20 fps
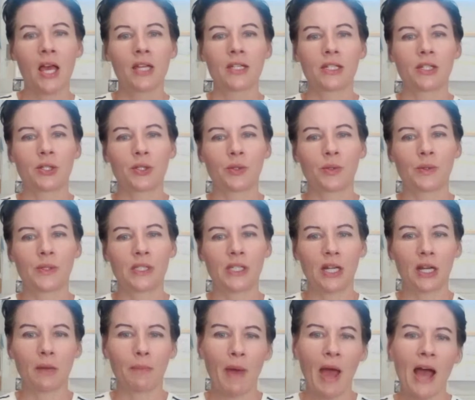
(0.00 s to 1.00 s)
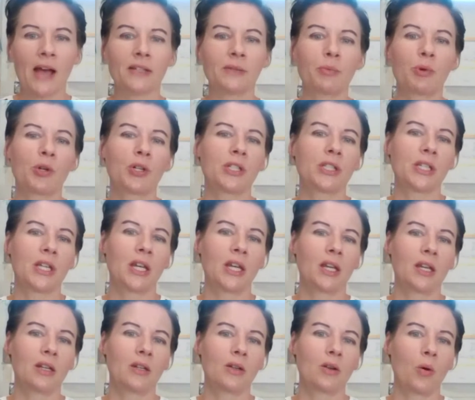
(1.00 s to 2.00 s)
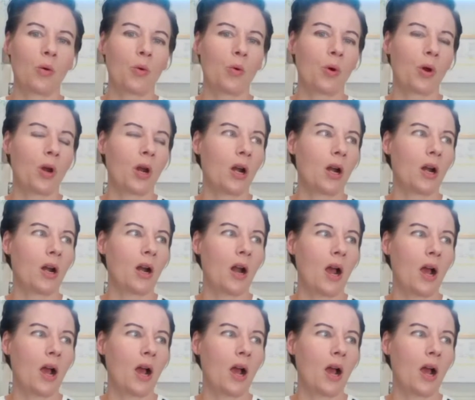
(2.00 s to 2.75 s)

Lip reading: to stick passports in, or